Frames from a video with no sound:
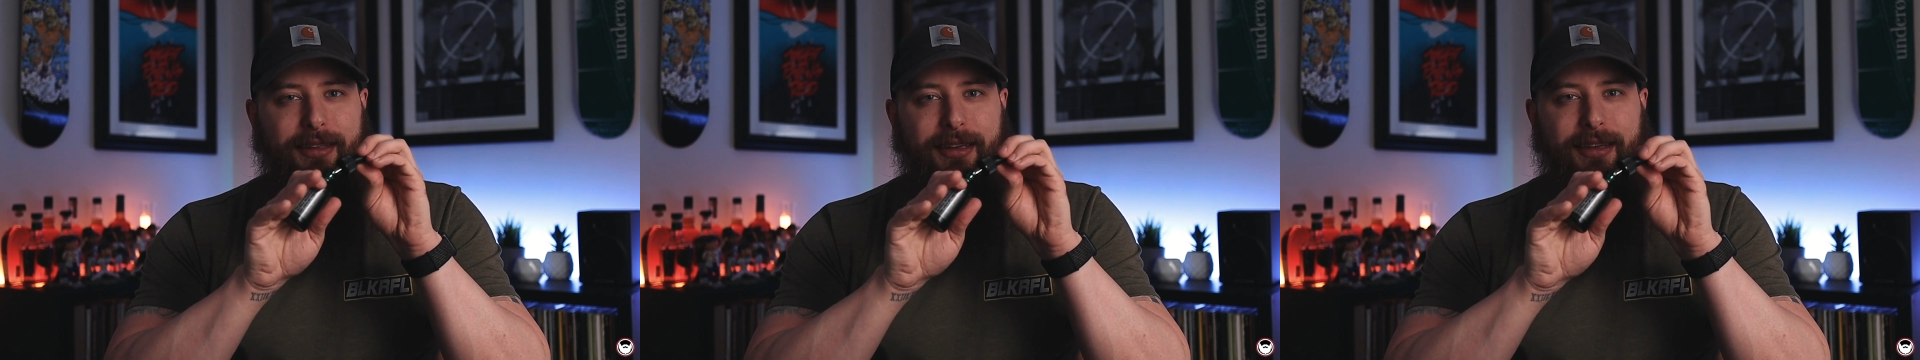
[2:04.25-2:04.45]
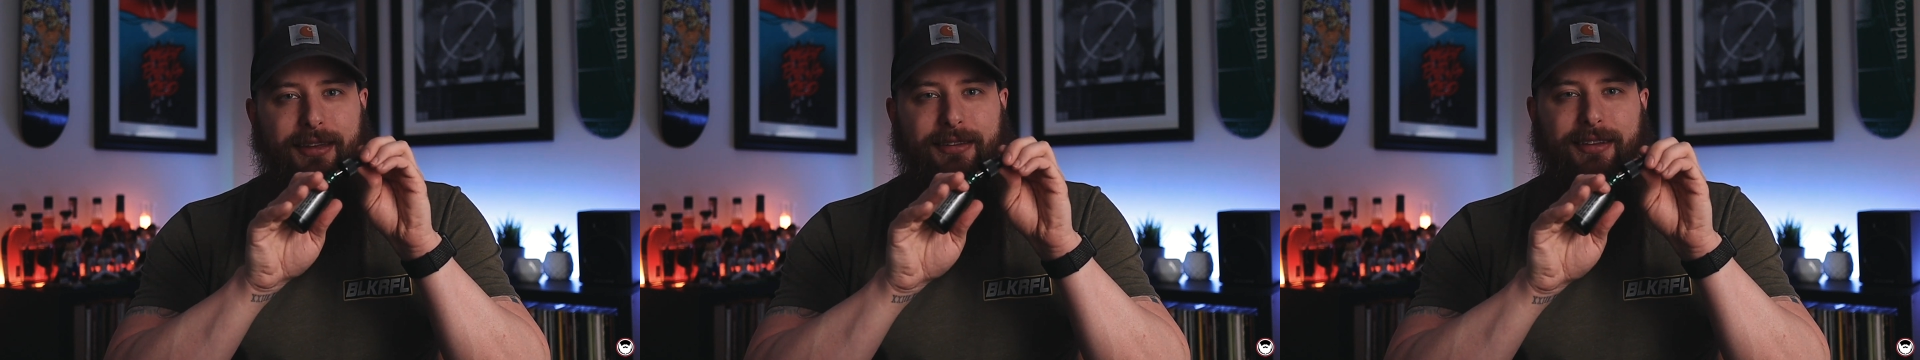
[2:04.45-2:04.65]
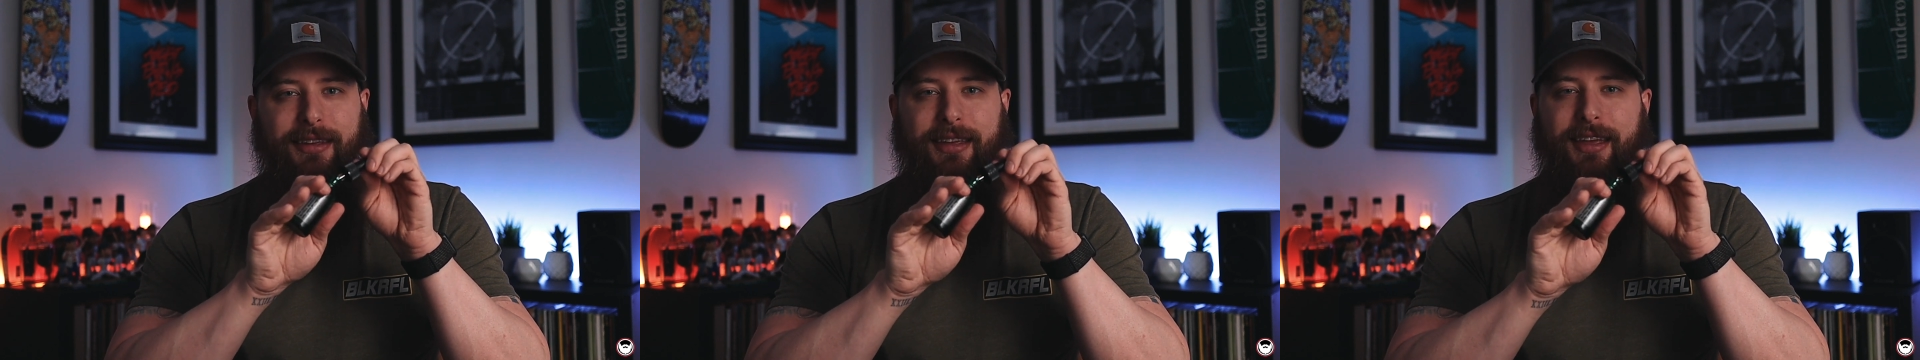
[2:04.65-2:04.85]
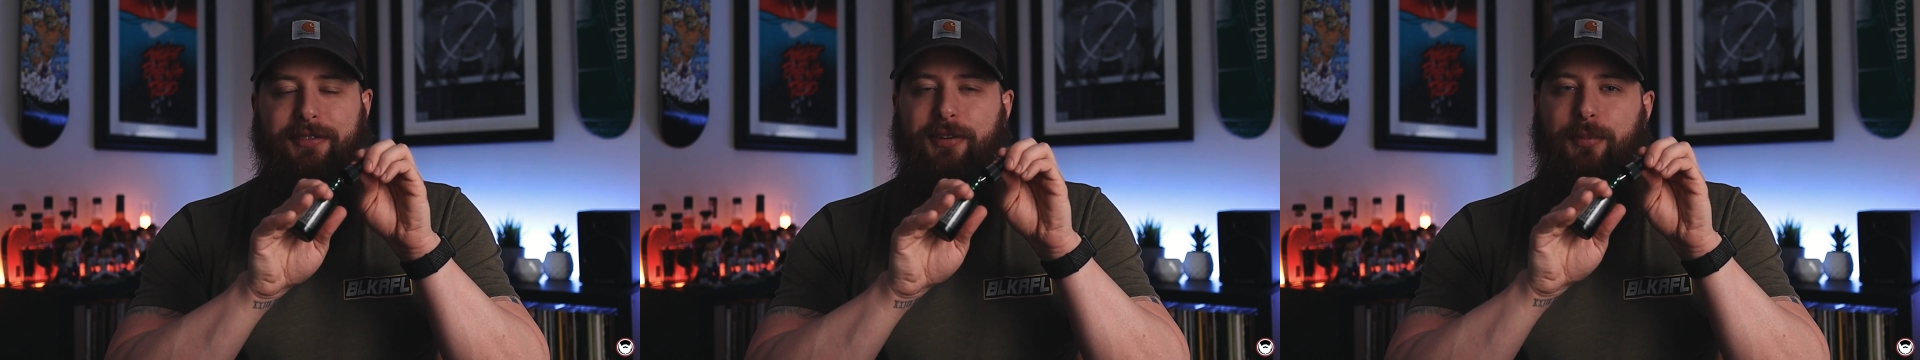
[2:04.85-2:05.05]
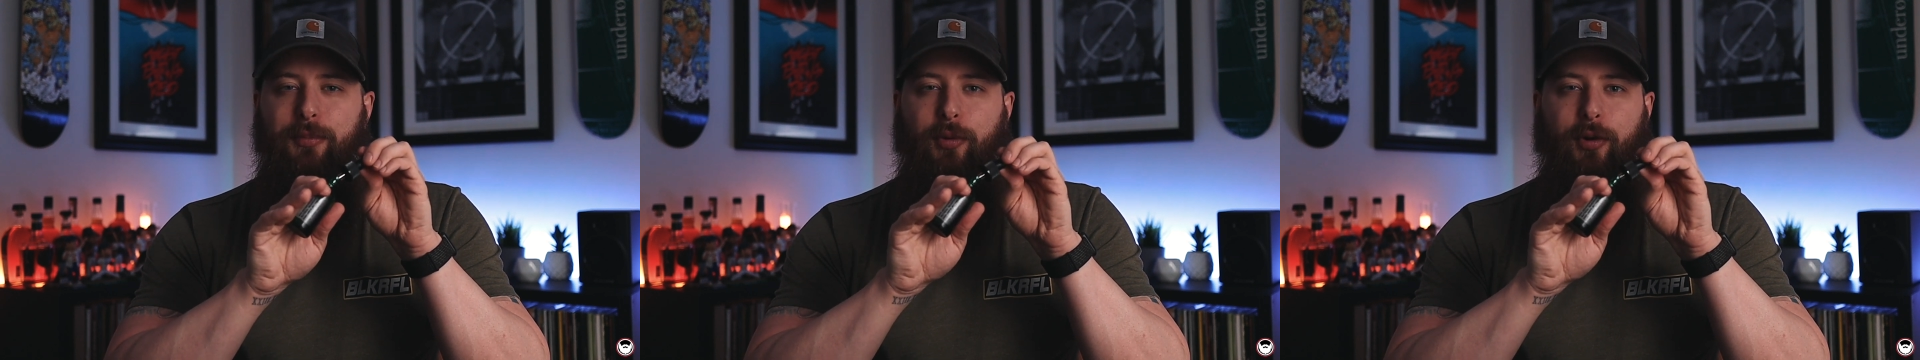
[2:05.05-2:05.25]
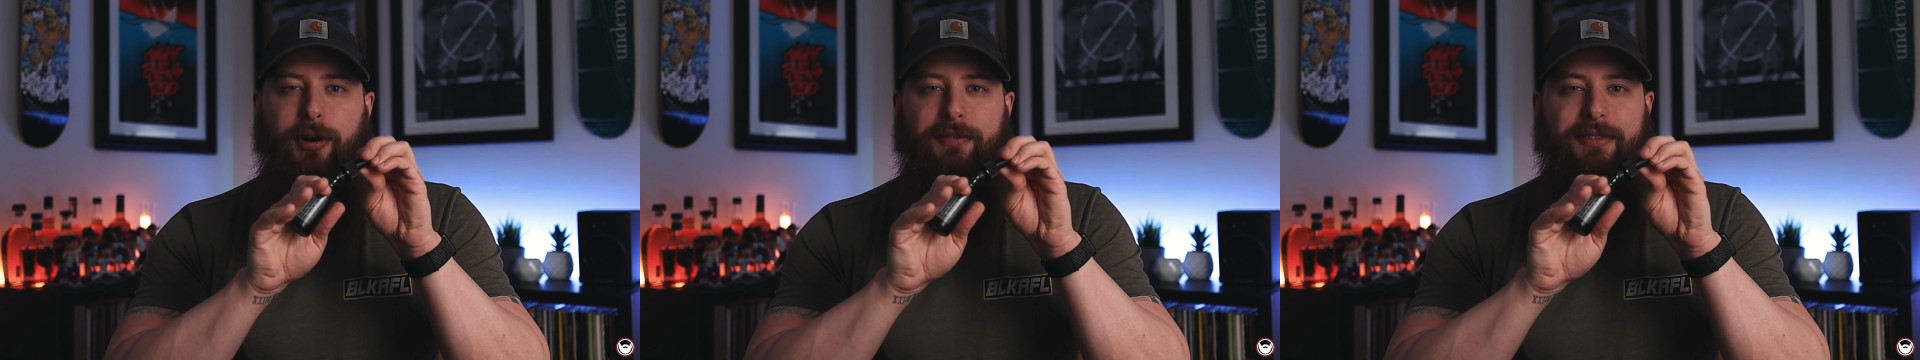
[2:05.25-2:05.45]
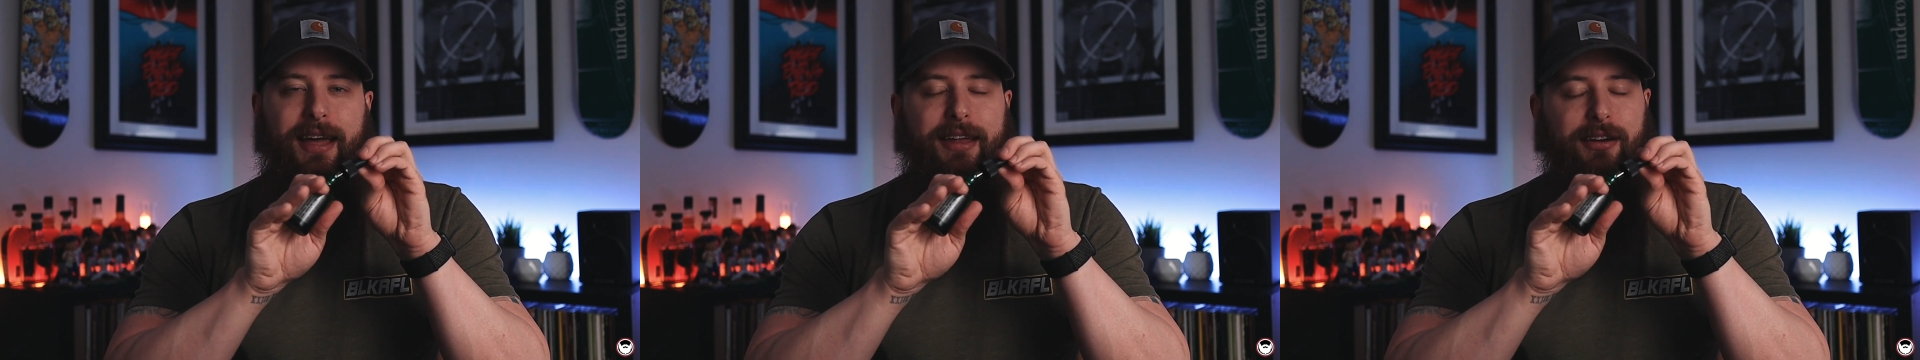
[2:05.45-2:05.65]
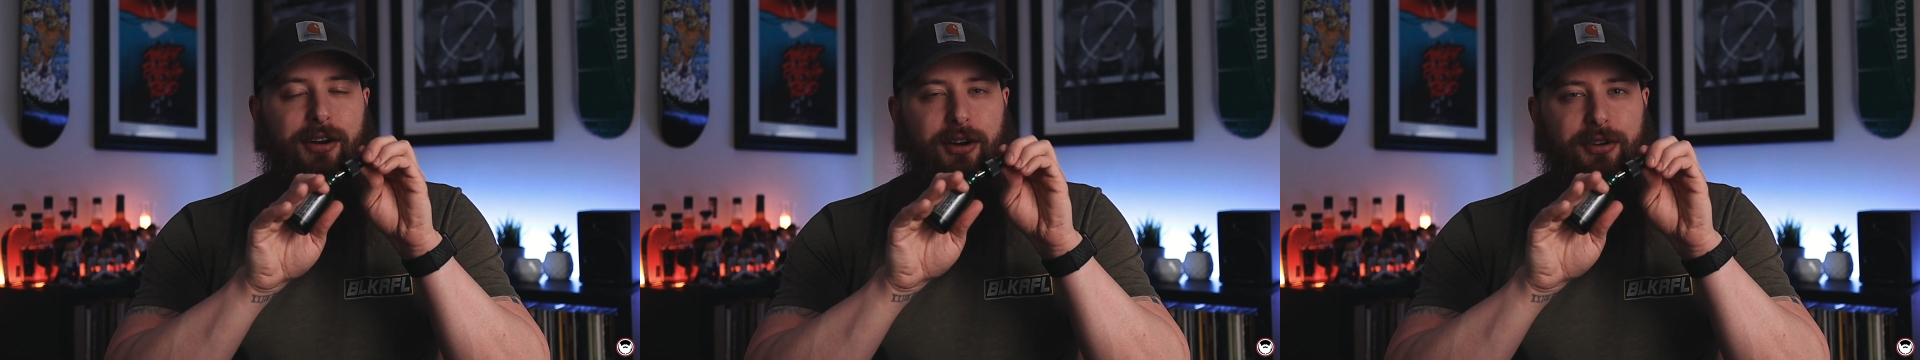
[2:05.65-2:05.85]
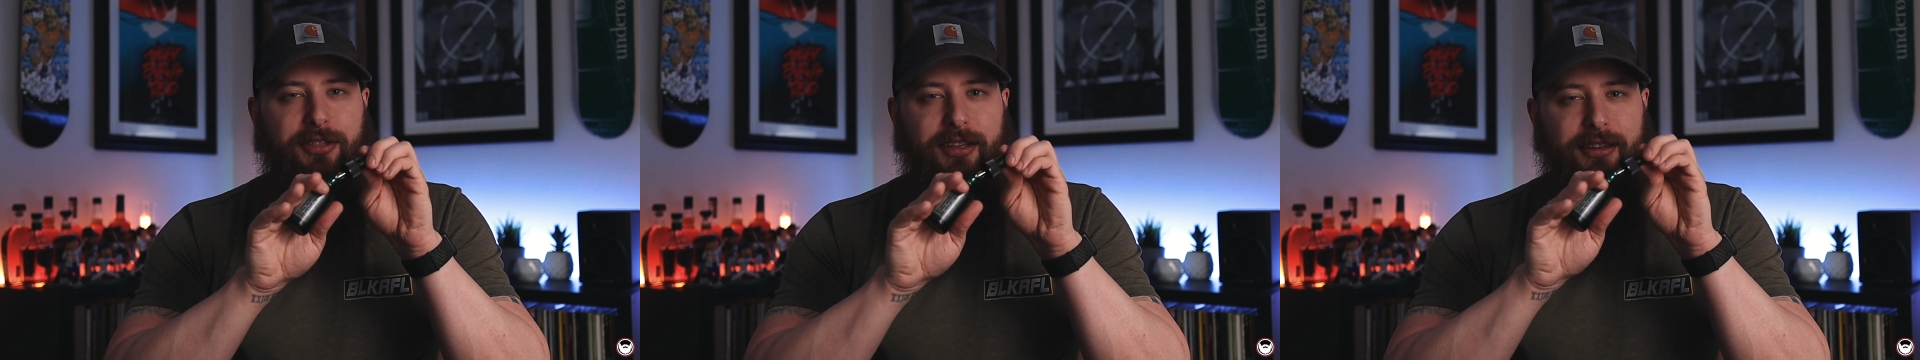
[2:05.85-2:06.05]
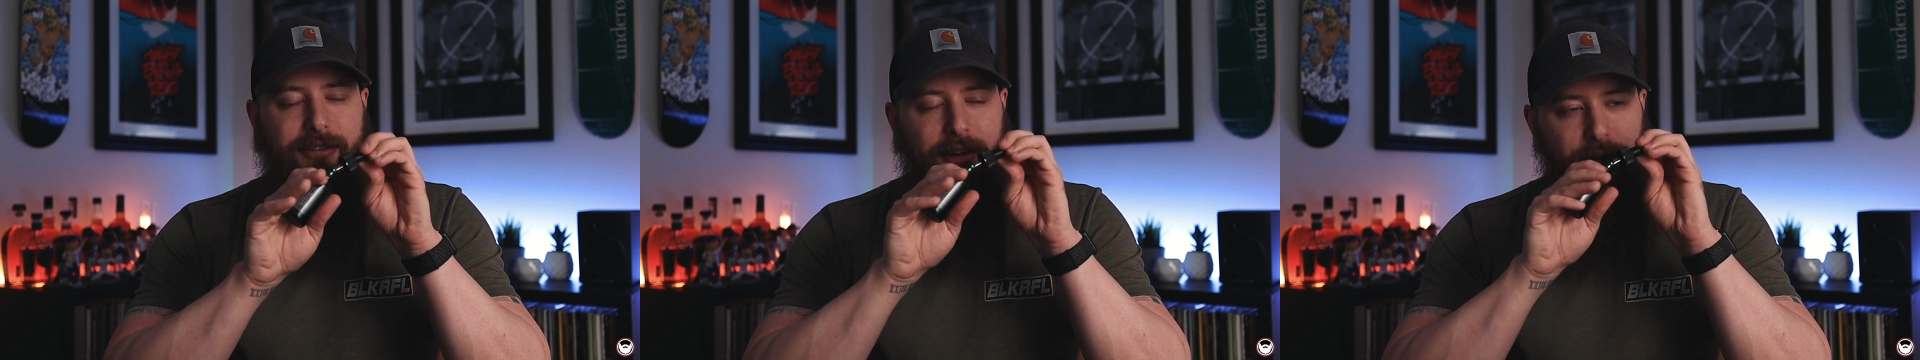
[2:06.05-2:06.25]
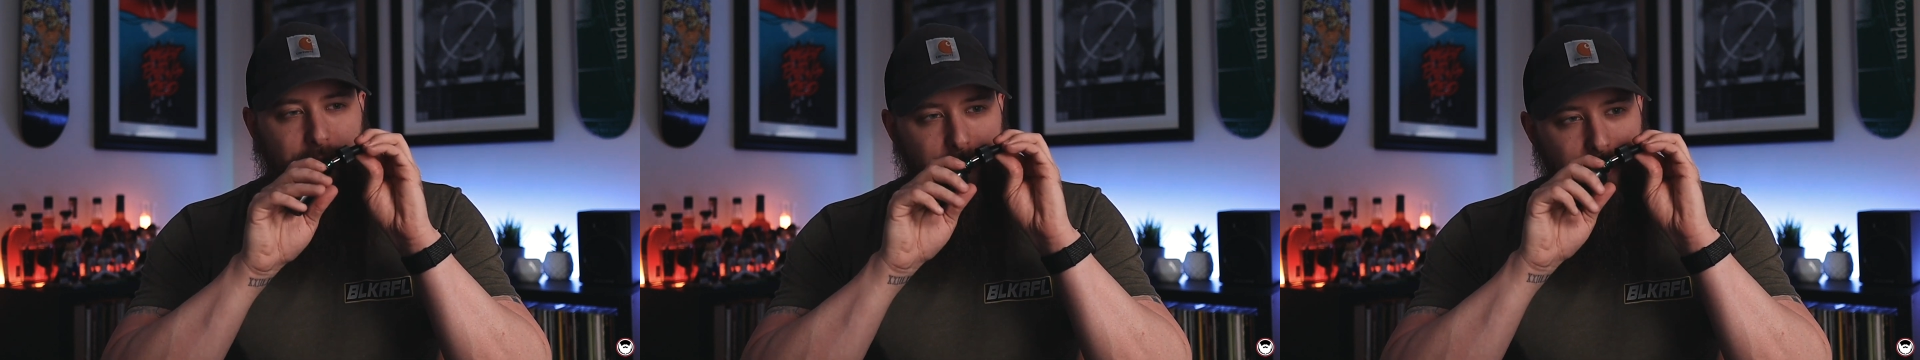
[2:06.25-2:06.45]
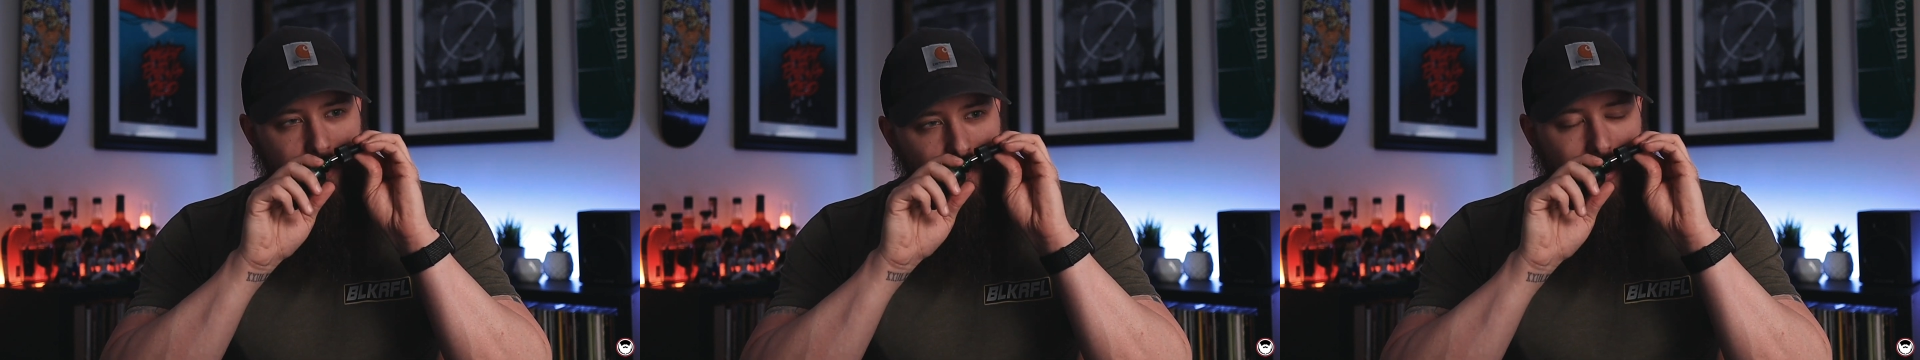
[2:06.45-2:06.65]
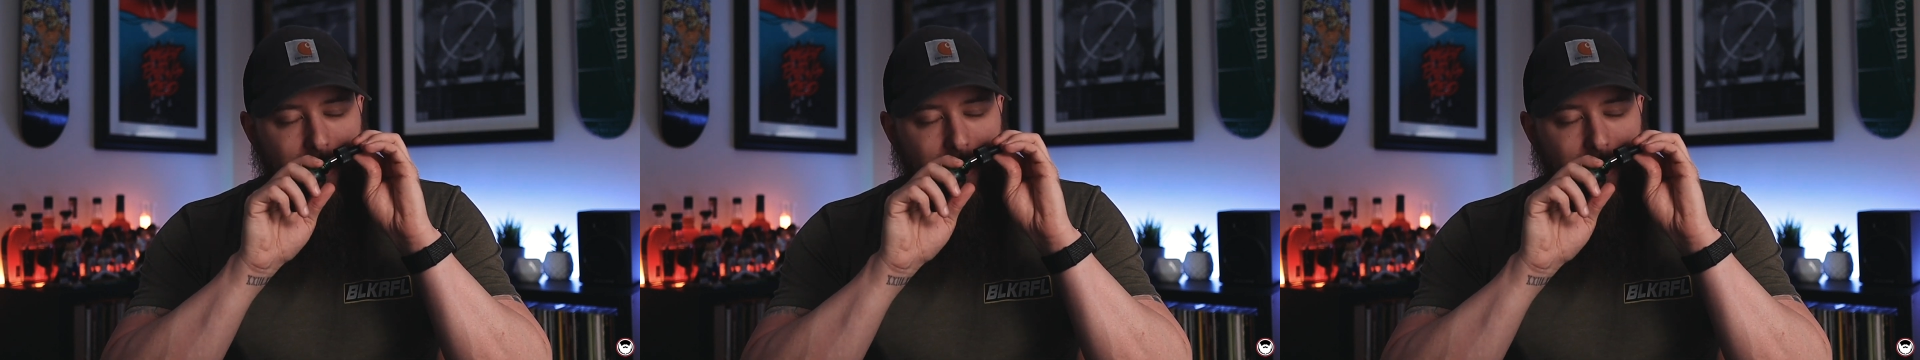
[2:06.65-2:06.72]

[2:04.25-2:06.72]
the end to give it more of that earthy tone.